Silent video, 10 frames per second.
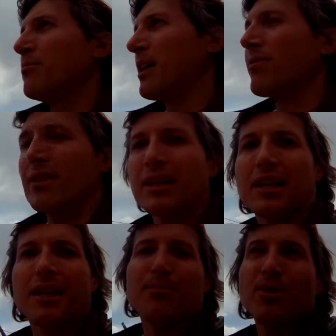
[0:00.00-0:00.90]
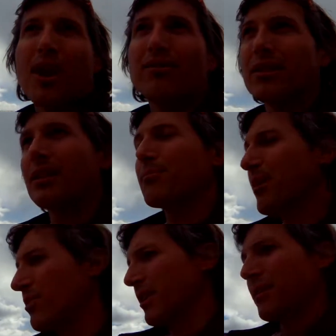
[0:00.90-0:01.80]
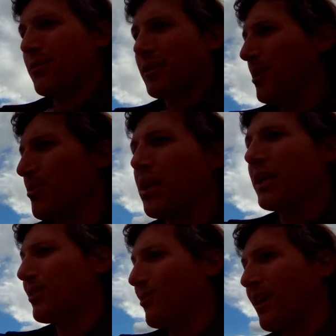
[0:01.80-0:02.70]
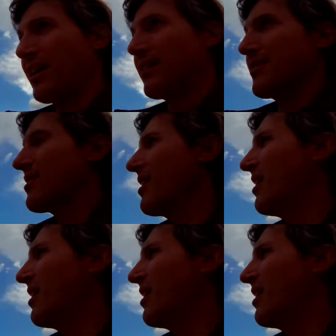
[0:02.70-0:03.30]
Definitely going to keep traveling. I'm definitely going to keep trying new things.